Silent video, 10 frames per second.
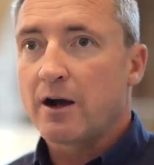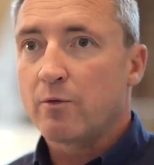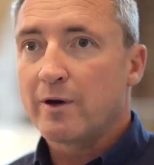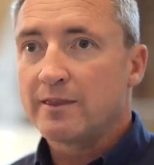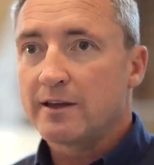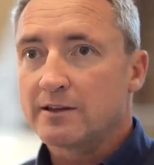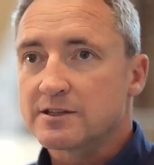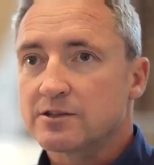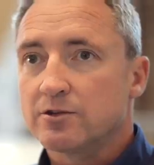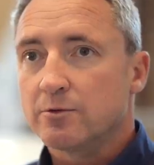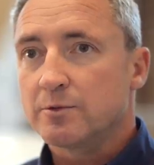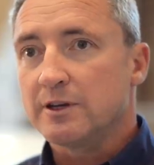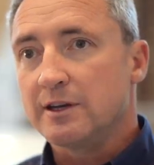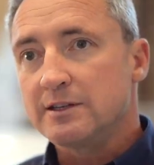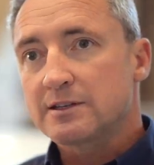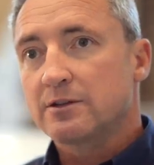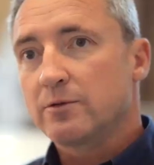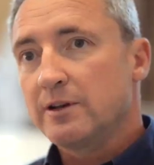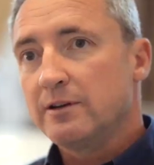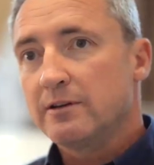when they're disturbed into the
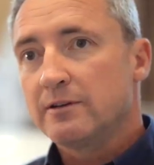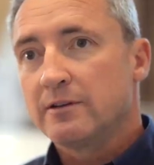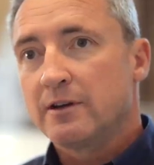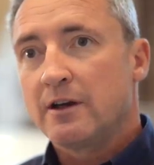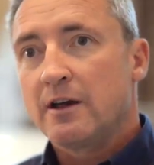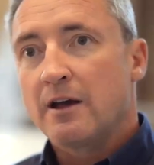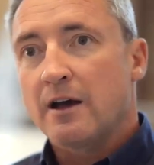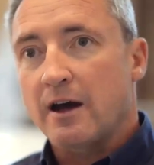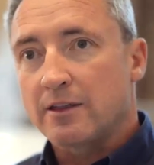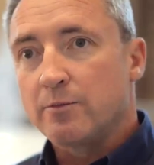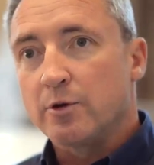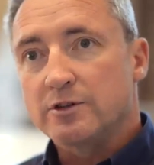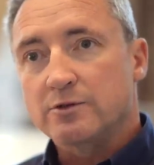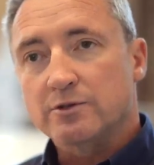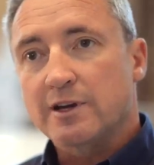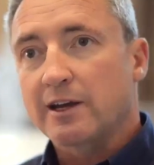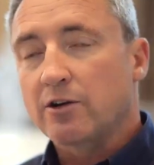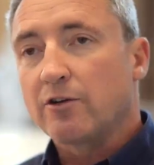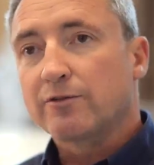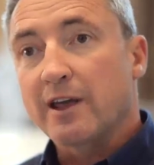wind, other birds will take
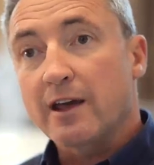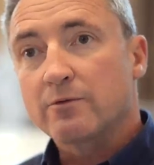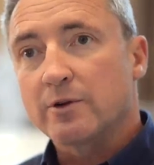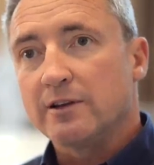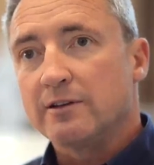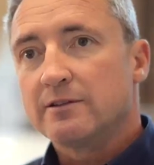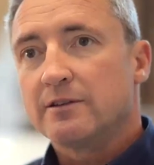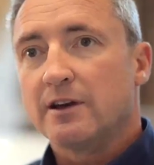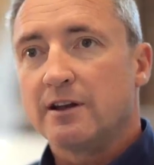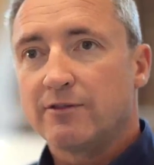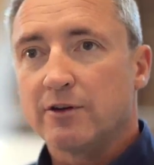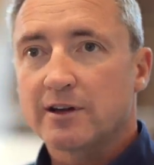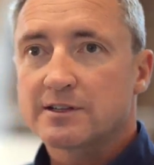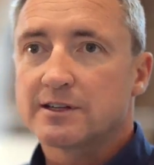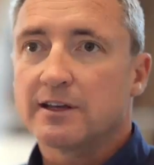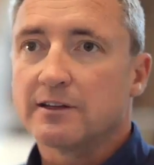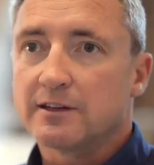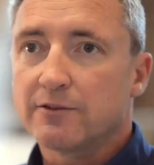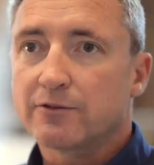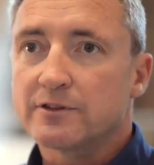off downwind. And if you understand the
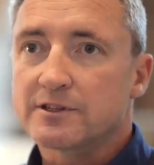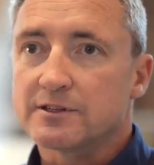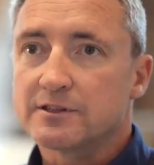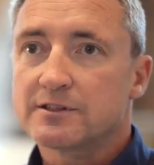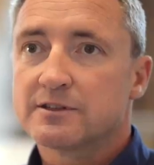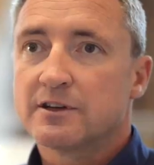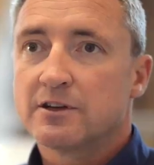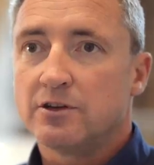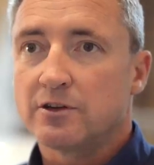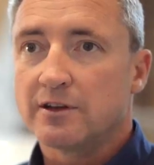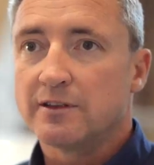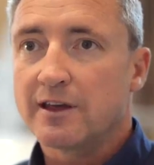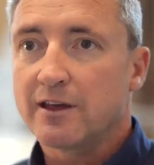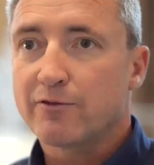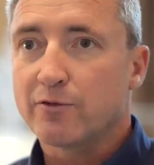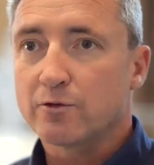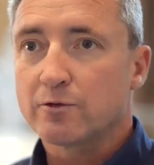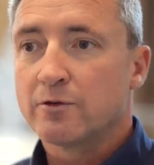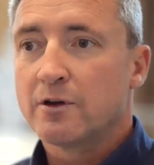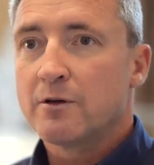differences, you can
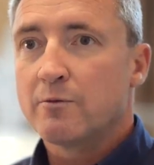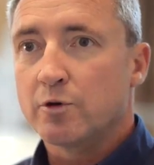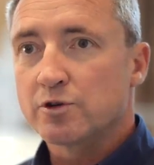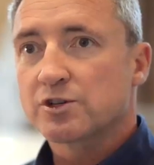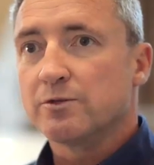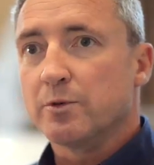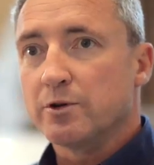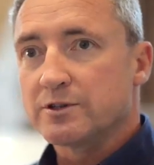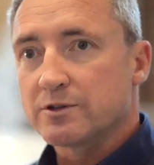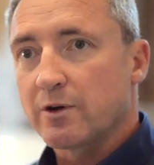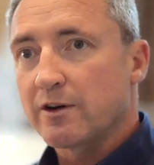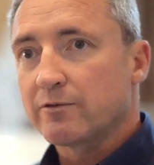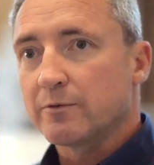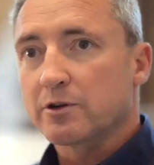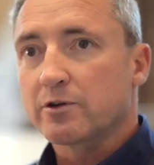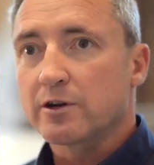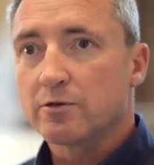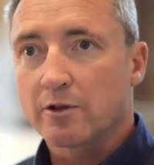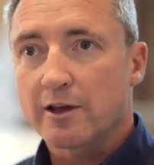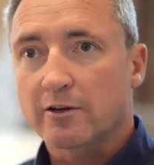therefore push the birds away from the
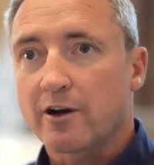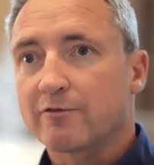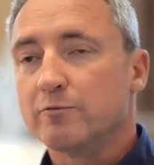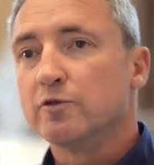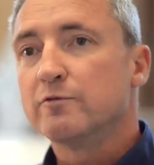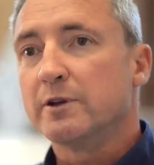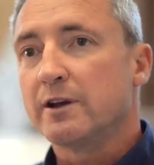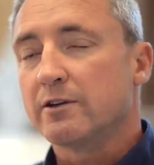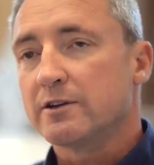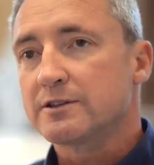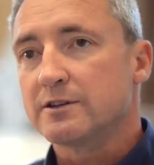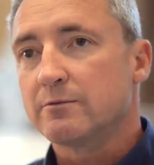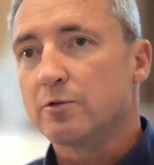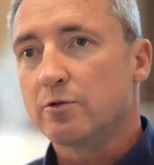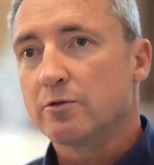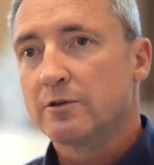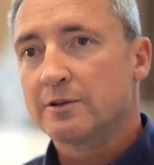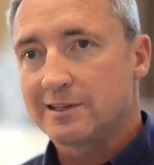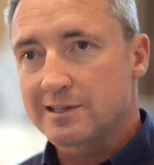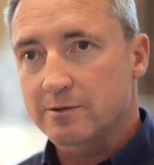critical aircraft movement areas in a
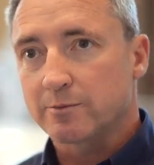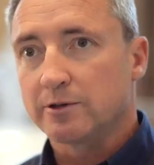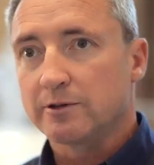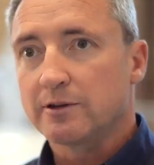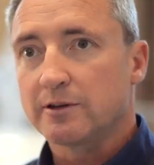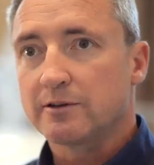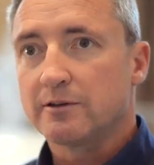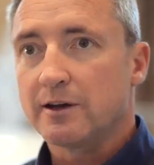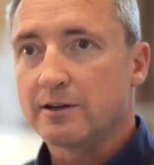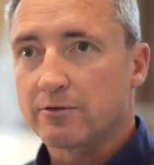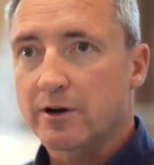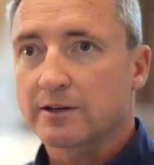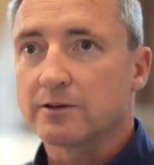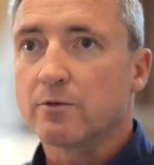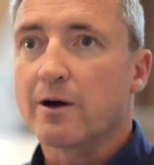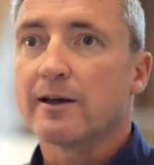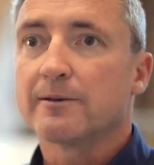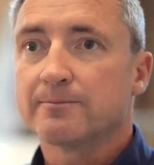more disciplined and directed way.